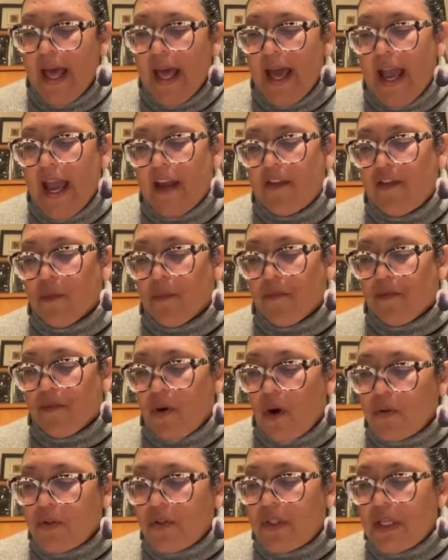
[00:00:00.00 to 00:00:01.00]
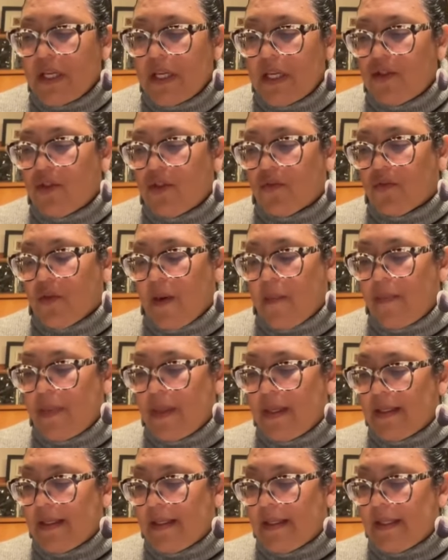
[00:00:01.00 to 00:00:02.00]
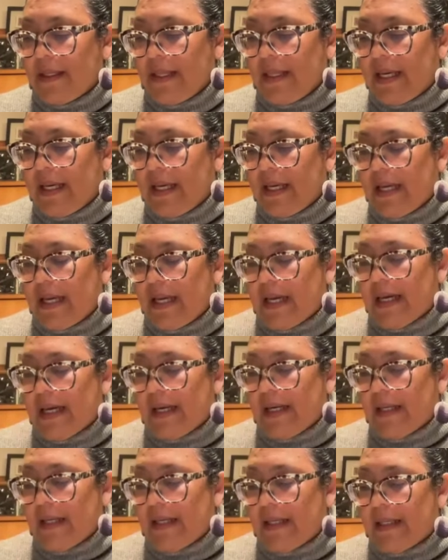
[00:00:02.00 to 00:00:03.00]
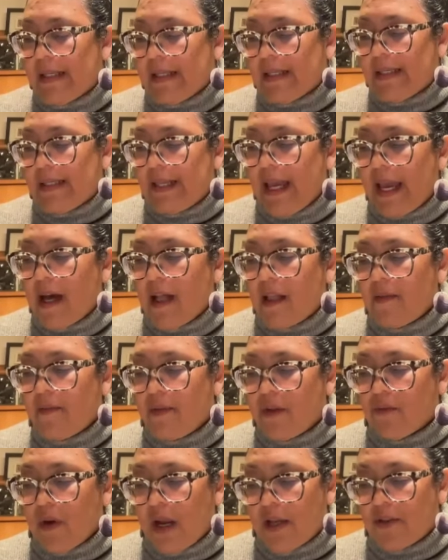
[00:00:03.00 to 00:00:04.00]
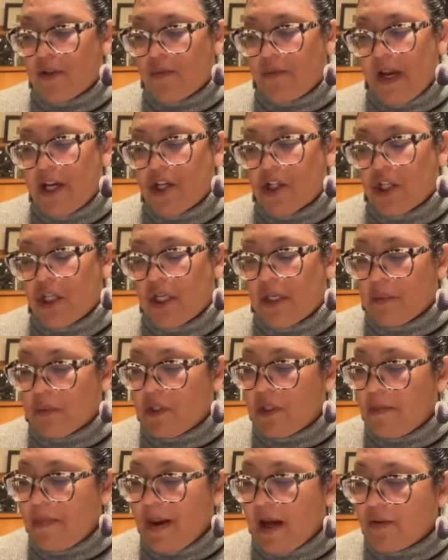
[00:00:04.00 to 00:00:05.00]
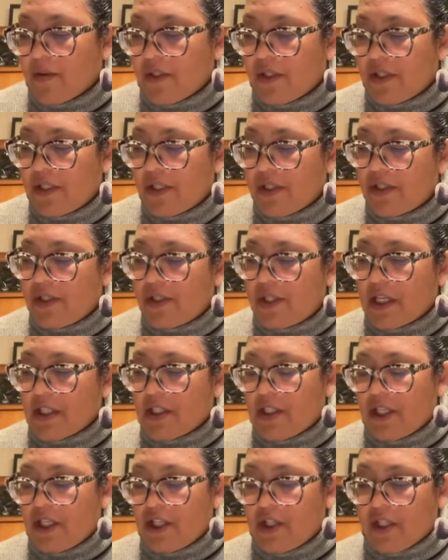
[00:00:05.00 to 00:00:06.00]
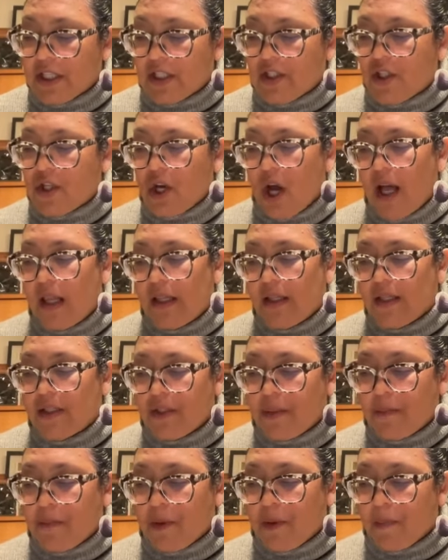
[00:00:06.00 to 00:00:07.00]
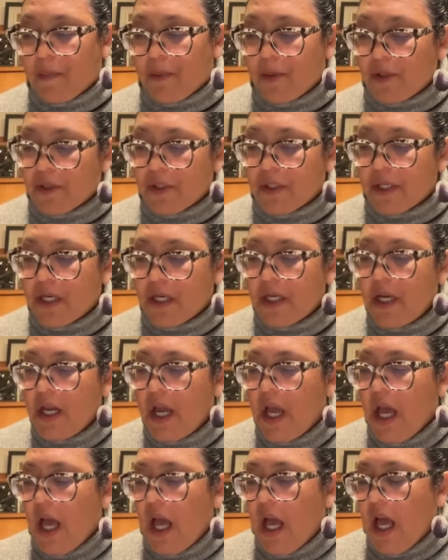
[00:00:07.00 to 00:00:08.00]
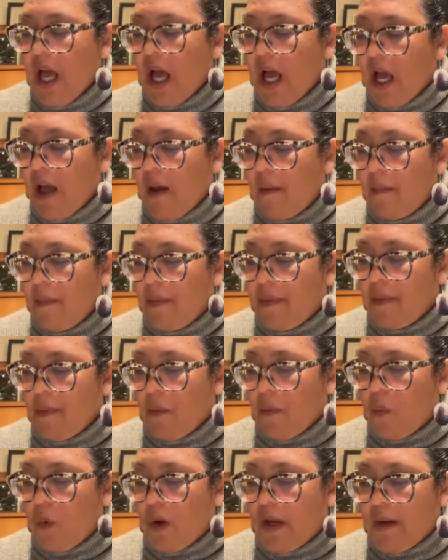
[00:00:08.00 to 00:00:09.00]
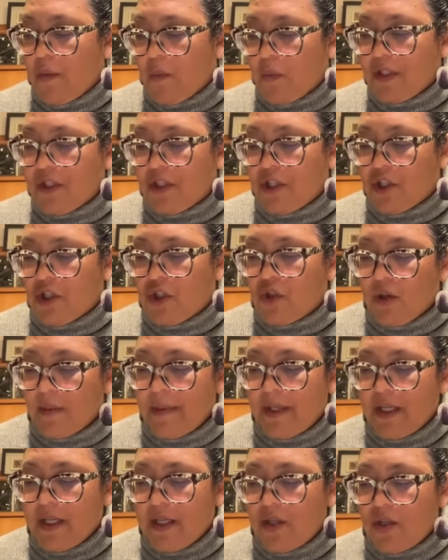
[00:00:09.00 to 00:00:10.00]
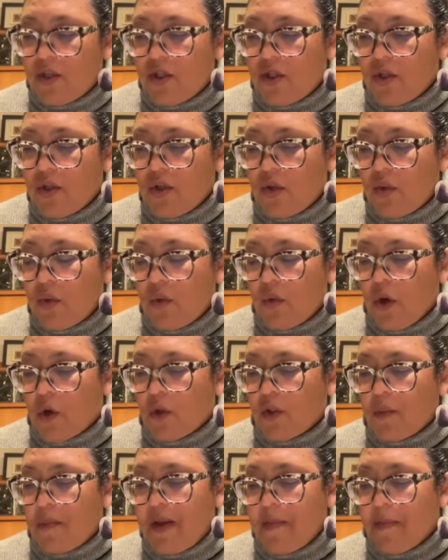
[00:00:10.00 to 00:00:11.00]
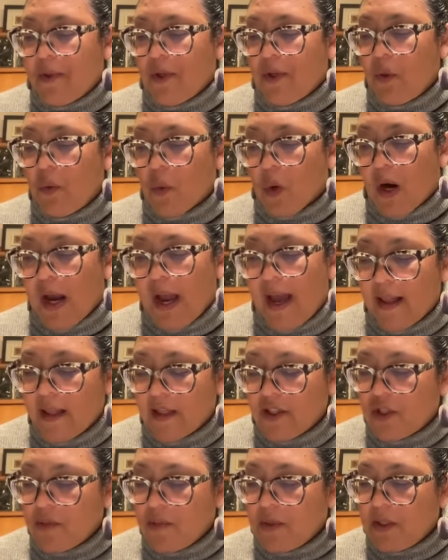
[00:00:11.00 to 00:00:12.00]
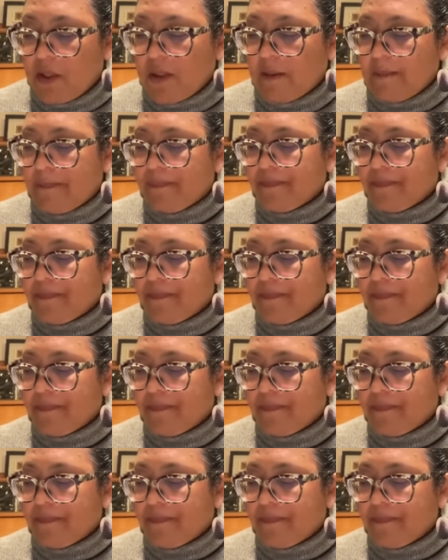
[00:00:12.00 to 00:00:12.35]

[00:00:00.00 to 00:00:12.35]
and the proceeds from the sale of the reservation, it was about $66 per person. It was distributed to those people who were eligible,